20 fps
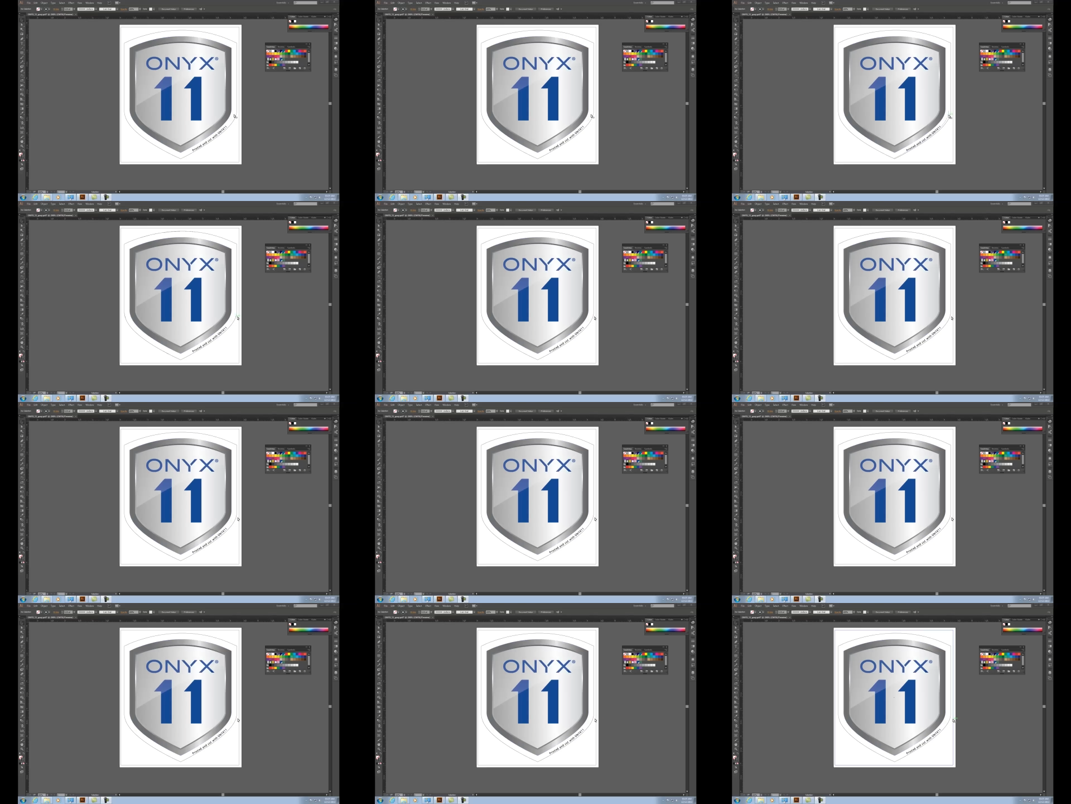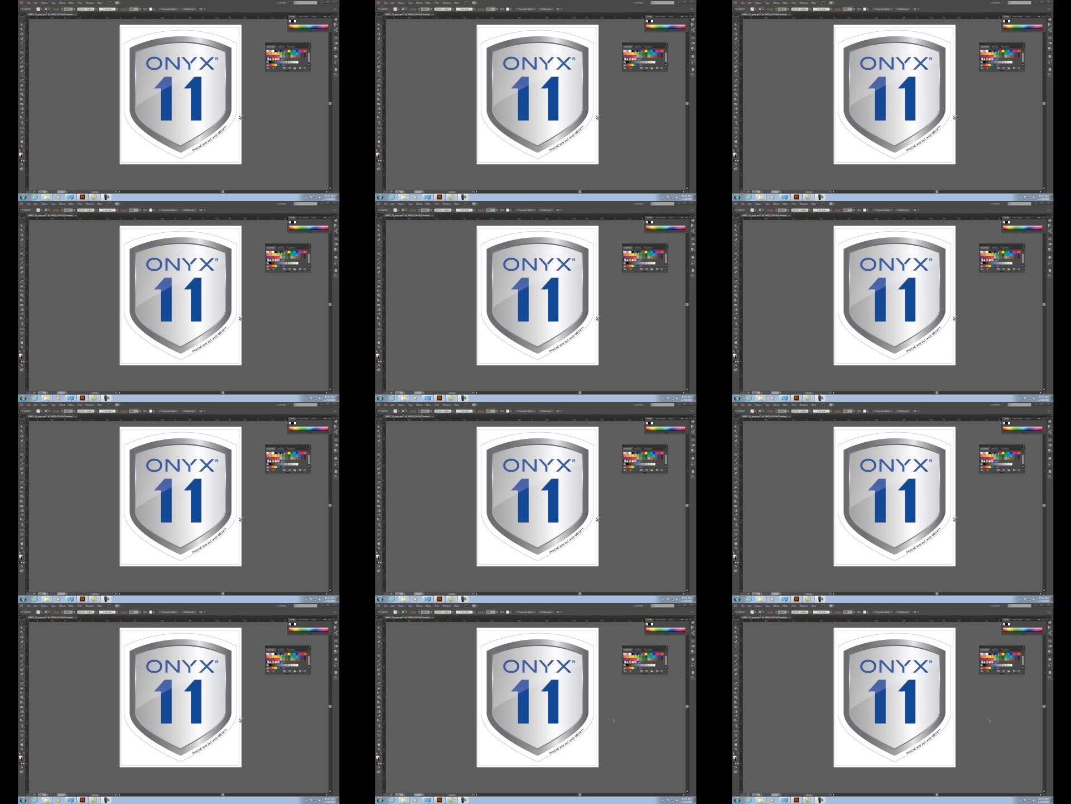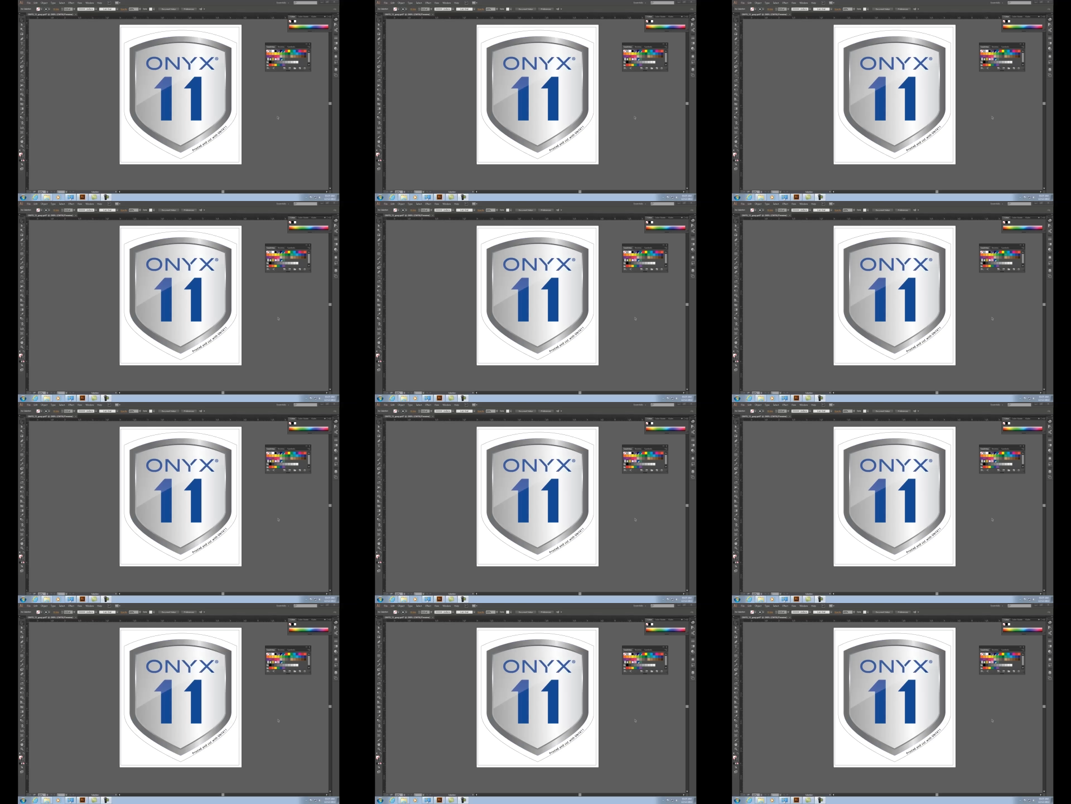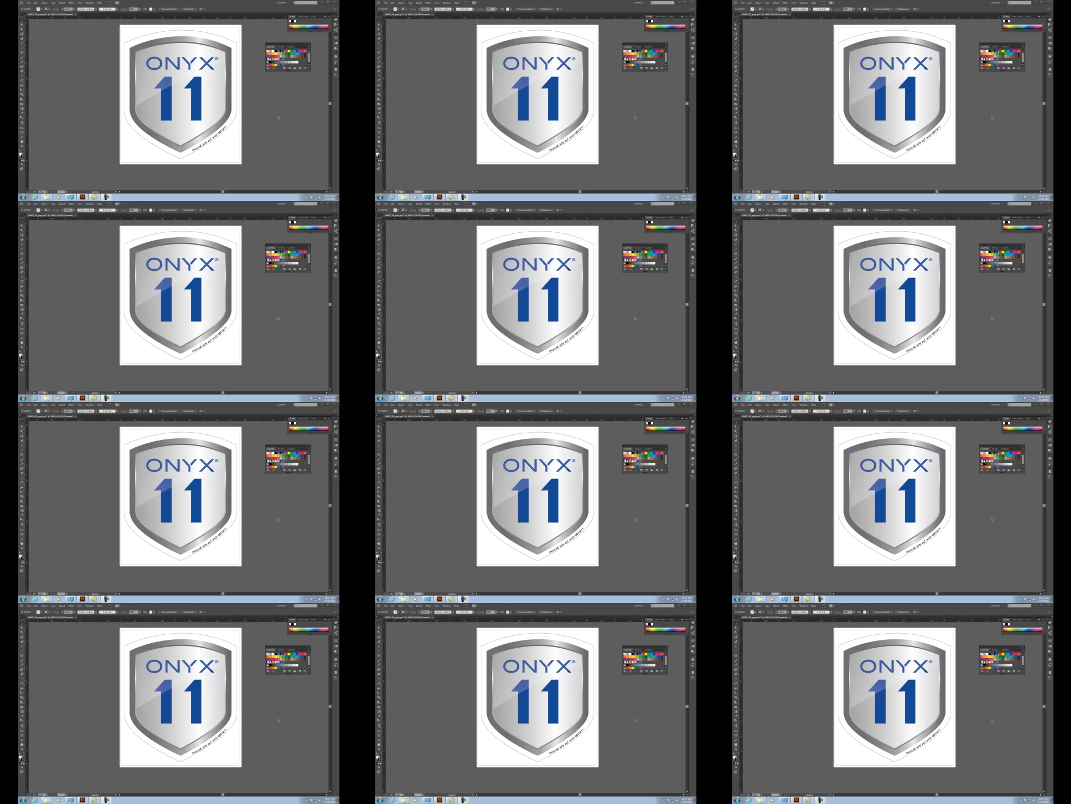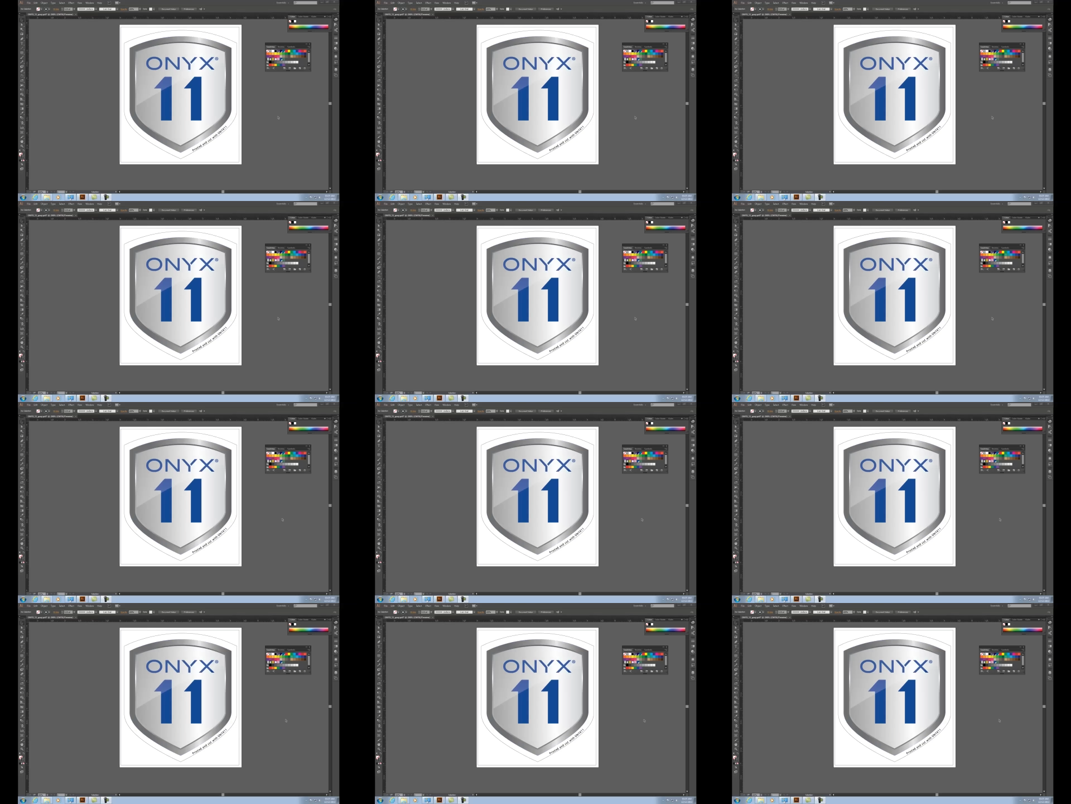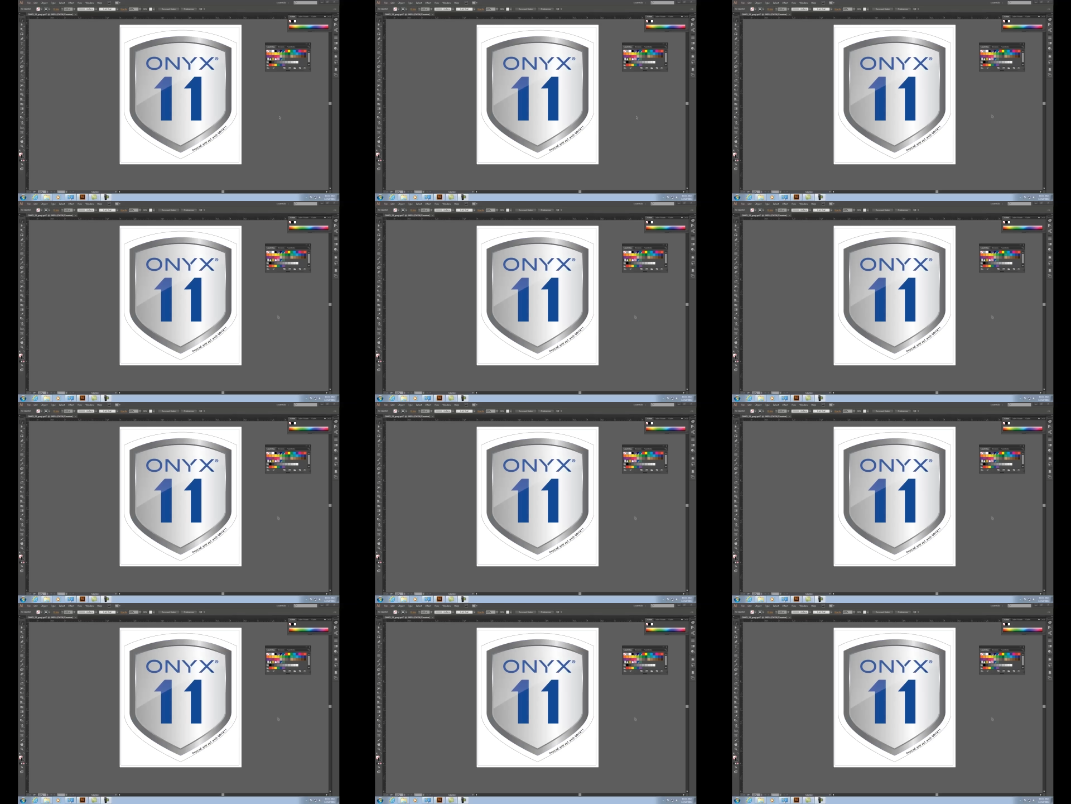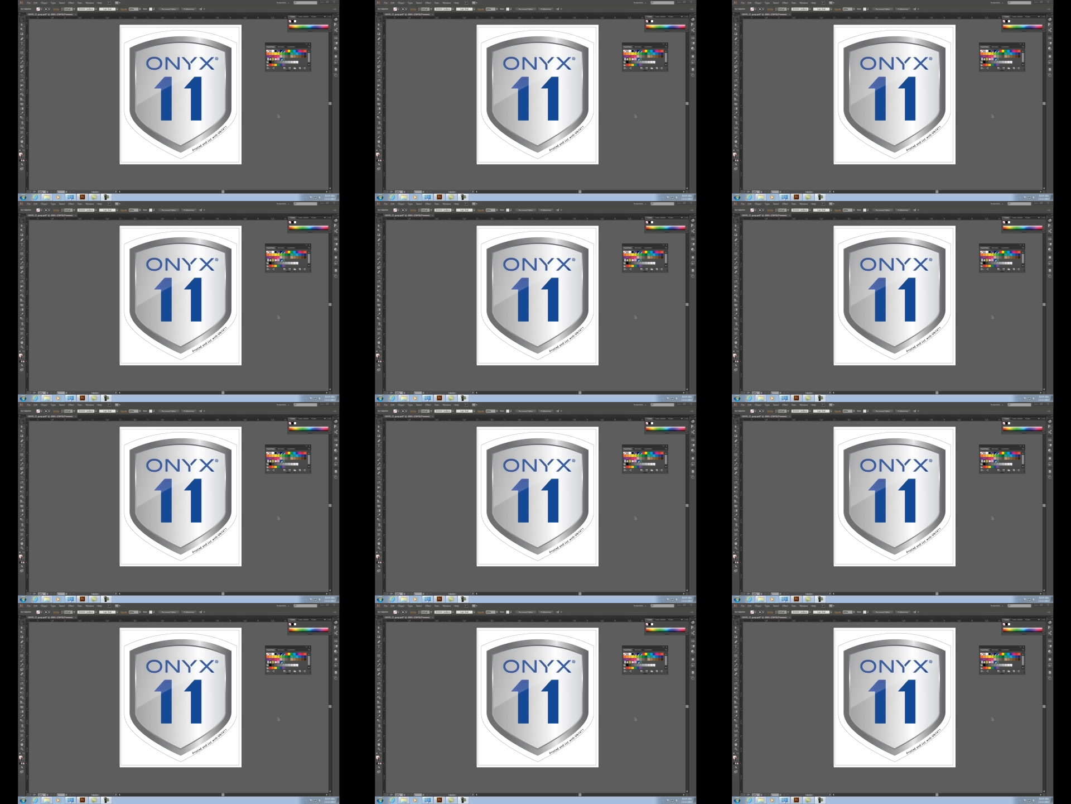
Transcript: No face is visible, so there are no lips to read.